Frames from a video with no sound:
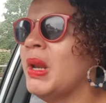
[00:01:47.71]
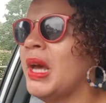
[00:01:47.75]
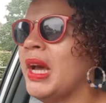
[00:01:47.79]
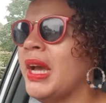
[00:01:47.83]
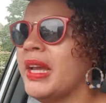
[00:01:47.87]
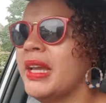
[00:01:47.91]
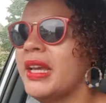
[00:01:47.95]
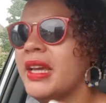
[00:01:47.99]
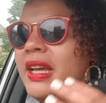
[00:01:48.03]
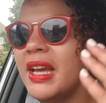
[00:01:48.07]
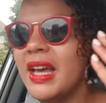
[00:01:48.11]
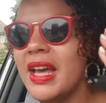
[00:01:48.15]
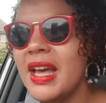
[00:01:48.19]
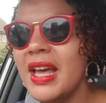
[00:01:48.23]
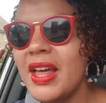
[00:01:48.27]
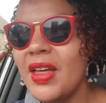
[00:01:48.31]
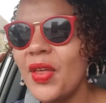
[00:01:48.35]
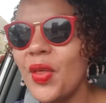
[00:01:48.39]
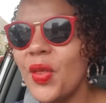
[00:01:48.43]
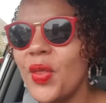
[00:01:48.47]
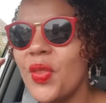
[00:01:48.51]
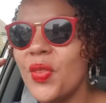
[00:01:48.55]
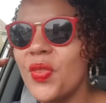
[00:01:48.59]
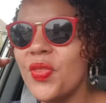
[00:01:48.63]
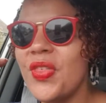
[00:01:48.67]
Like,
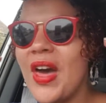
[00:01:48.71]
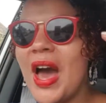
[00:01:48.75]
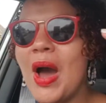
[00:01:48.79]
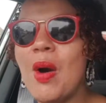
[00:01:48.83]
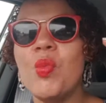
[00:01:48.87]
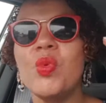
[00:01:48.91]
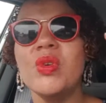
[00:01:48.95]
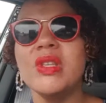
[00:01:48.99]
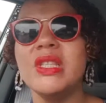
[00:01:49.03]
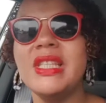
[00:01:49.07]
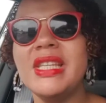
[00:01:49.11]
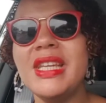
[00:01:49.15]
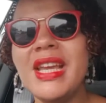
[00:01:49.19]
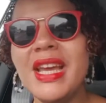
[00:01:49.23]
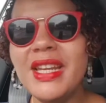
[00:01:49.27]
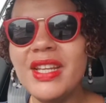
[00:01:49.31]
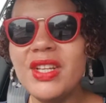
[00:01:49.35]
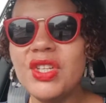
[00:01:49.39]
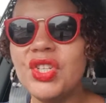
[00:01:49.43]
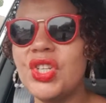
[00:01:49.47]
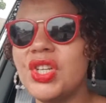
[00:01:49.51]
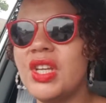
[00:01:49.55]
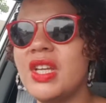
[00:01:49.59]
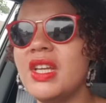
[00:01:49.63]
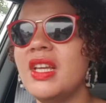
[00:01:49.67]
that was the
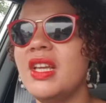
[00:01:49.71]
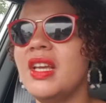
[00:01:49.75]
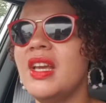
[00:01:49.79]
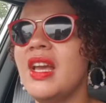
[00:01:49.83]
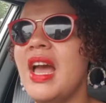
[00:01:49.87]
energy.